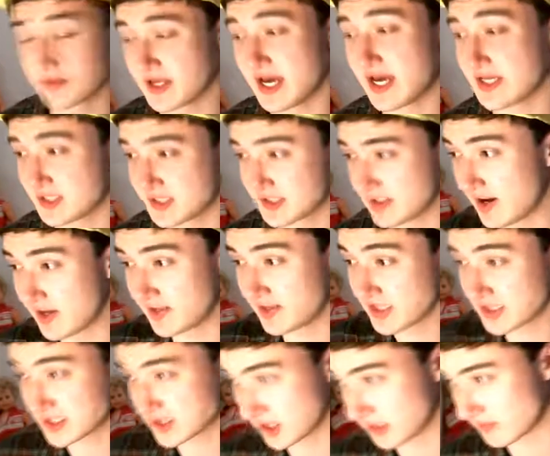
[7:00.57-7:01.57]
that, so I
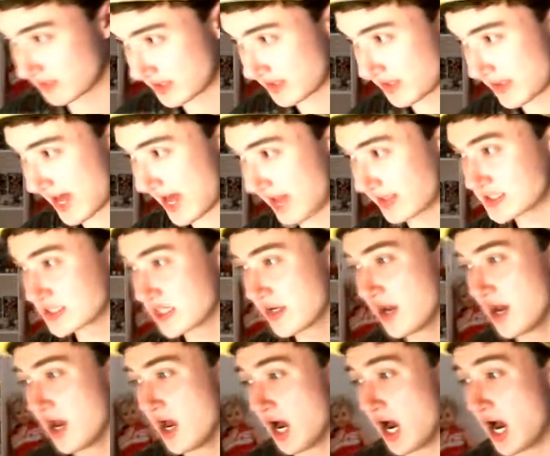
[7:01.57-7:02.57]
think he's going to bring that.
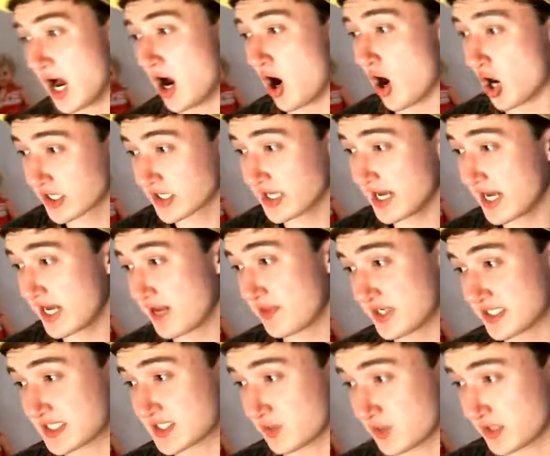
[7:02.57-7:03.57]
Arcanine, I
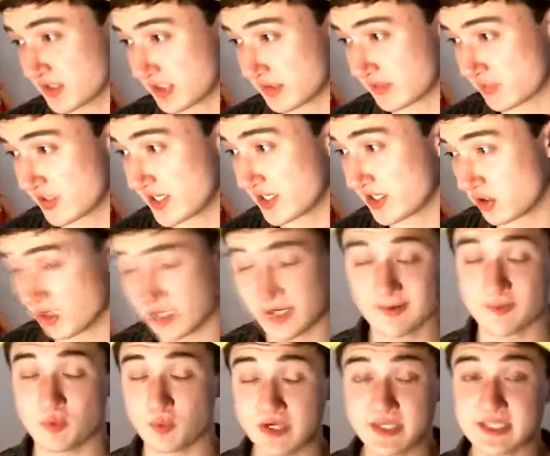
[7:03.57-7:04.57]
think, is a really good bring.
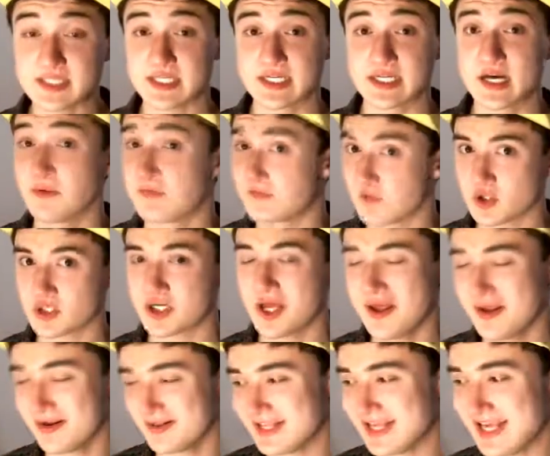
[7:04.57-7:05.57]
Galarian Weezing,
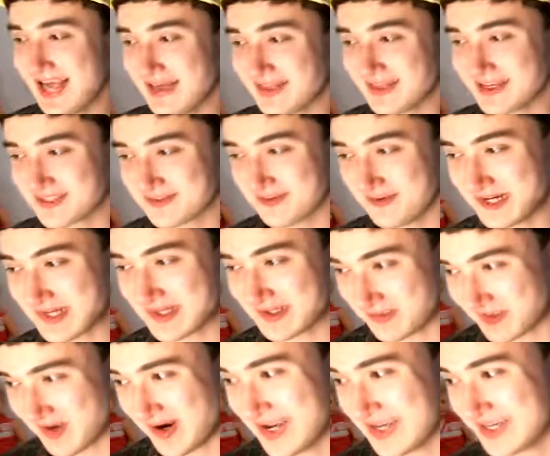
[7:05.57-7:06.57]
unfortunately, I think is a very good
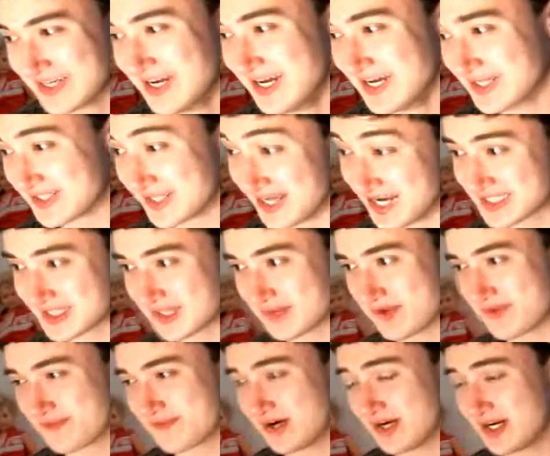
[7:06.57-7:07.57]
bring, so that's going to
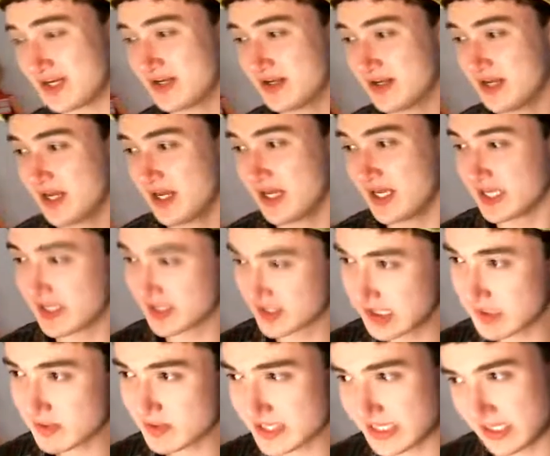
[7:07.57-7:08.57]
be fun. He
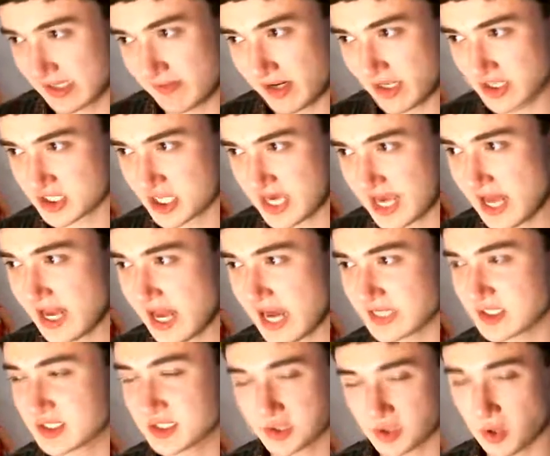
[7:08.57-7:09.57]
could bring Hitmonchan. I
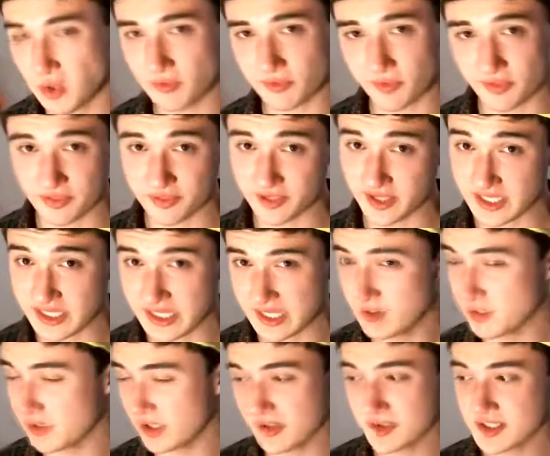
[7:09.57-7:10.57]
don't think he
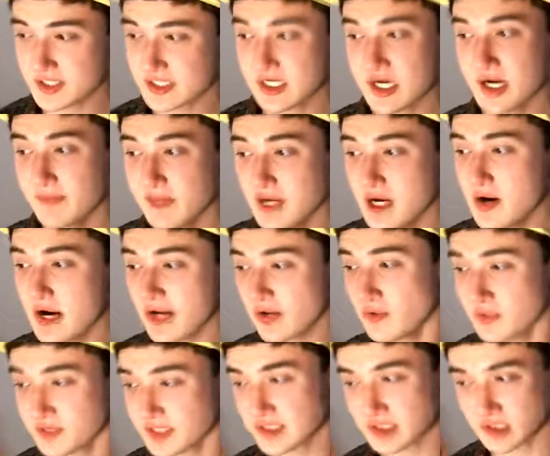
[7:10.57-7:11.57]
will this time, though. I
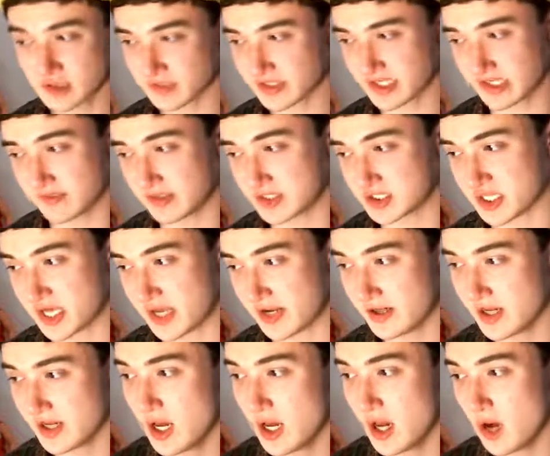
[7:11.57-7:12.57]
don't think he's going to bring Hitmonchan.
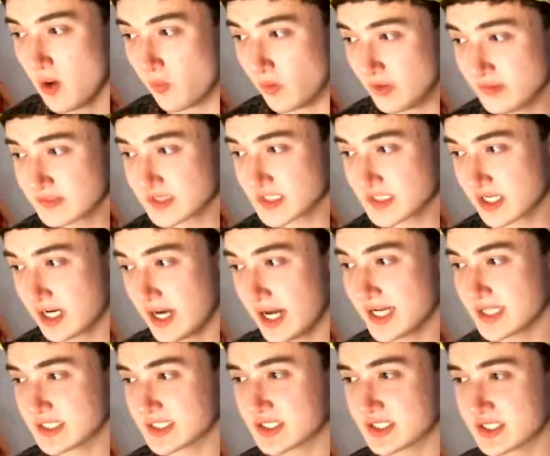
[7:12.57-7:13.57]

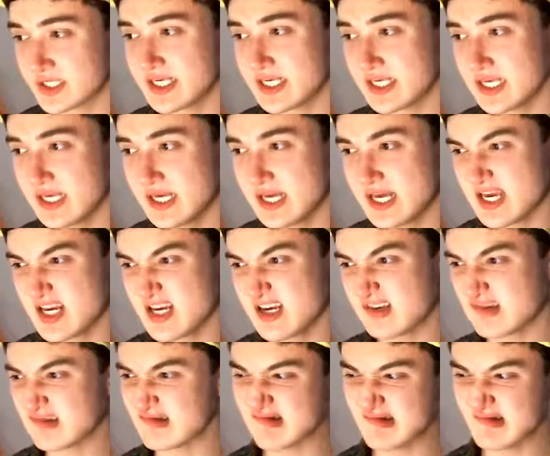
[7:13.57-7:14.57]
Whimsicott, he
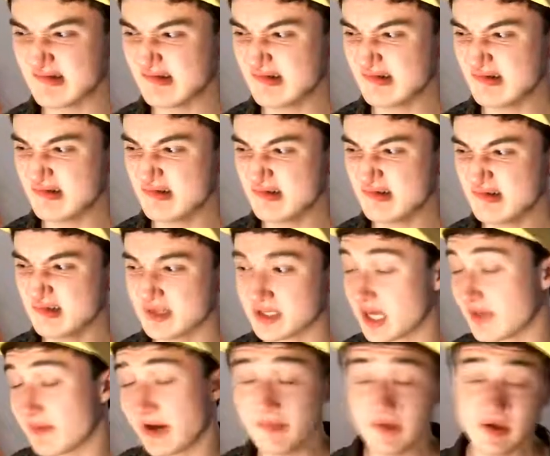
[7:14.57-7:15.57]

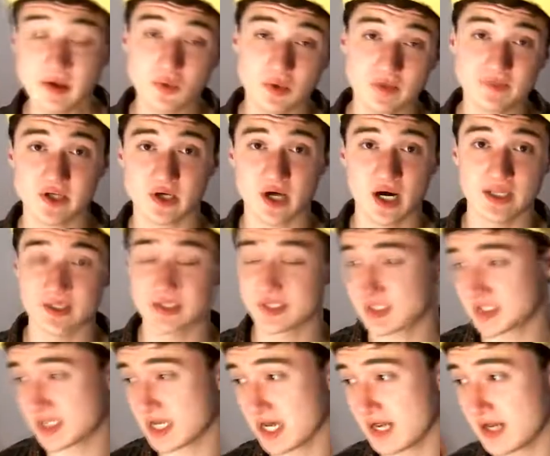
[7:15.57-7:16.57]
might bring Whimsicott
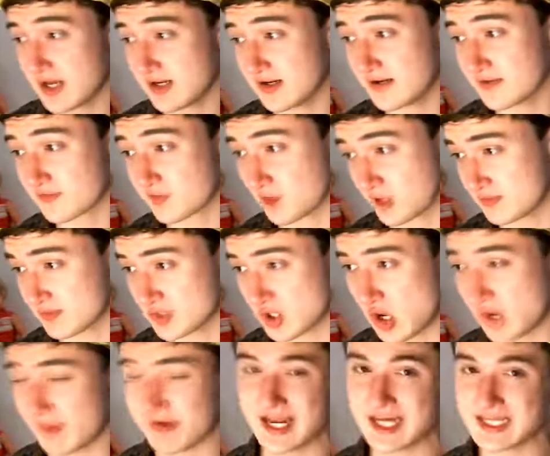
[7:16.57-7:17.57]
instead of
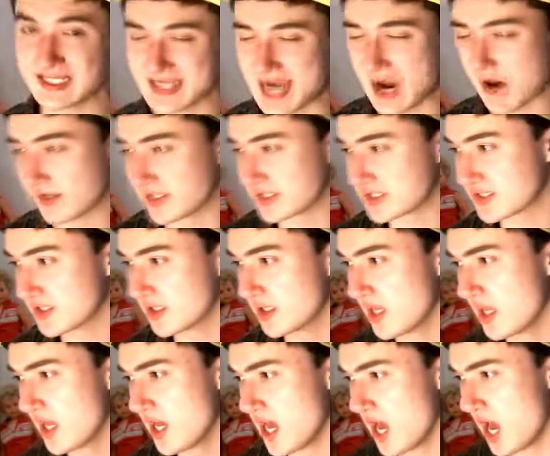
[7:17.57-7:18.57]
Grimmsnarl, but I doubt it.
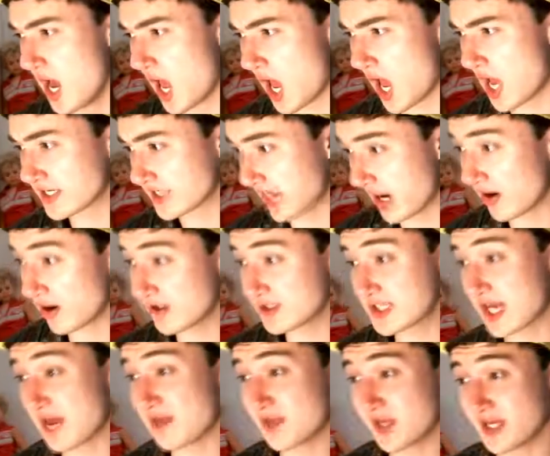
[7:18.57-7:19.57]
Gyarados,
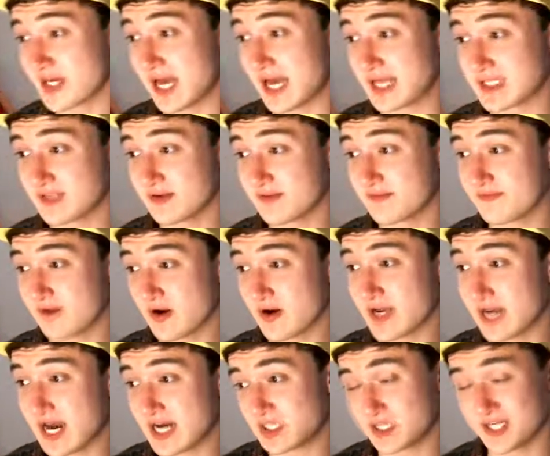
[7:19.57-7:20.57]
I think, has a very
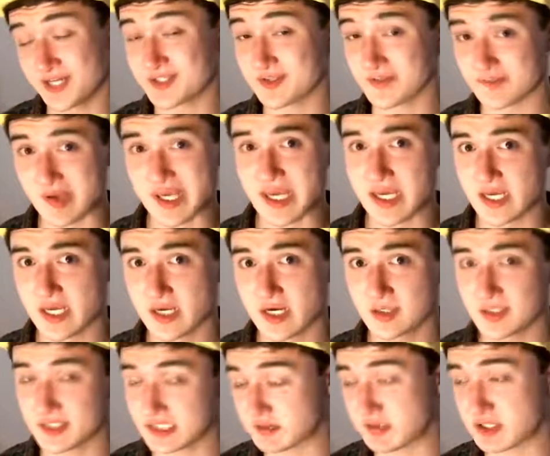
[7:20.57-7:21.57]
high chance of being
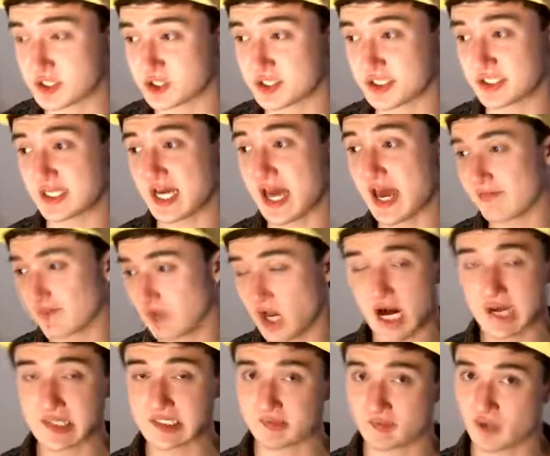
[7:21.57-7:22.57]
here, especially since I have
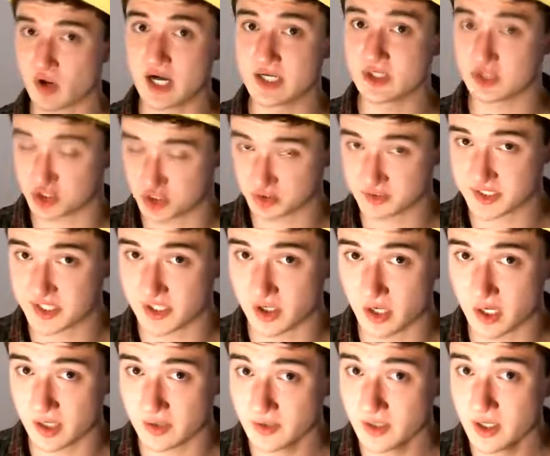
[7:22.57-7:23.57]
not brought
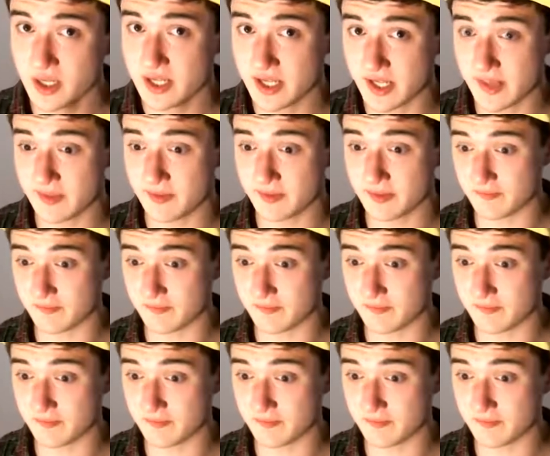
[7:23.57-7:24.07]
Jolteon in the